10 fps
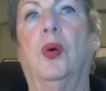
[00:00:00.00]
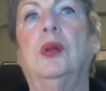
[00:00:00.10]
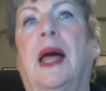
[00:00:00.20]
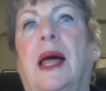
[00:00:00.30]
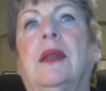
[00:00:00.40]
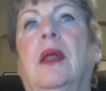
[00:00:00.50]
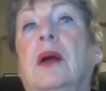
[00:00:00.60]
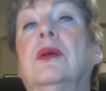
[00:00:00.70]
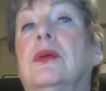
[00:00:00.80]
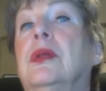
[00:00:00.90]
lot
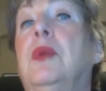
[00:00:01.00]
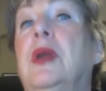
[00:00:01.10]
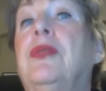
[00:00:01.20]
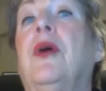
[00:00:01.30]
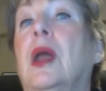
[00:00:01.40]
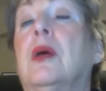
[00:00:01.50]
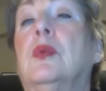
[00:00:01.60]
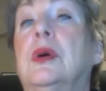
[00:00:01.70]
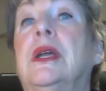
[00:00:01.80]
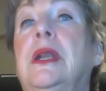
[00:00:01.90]
longer than we thought it
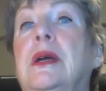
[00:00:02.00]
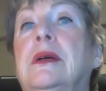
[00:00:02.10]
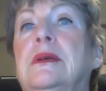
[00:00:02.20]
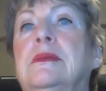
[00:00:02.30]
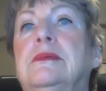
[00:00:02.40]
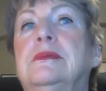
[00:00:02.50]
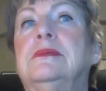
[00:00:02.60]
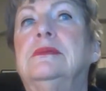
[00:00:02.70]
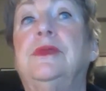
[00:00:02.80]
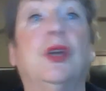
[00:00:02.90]
would,
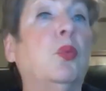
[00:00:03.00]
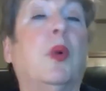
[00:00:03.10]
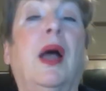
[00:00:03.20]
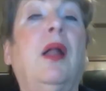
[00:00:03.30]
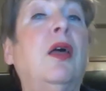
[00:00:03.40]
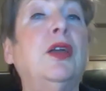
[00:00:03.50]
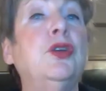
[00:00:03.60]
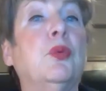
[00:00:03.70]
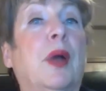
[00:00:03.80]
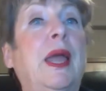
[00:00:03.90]
you're well on
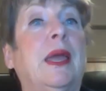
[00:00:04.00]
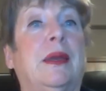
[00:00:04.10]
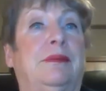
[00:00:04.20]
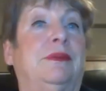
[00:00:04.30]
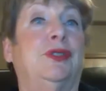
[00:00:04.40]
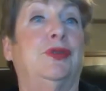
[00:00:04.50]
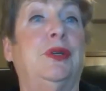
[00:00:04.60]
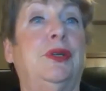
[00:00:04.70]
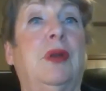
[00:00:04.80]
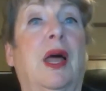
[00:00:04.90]
your way to a
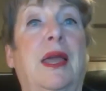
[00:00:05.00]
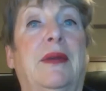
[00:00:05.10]
new life.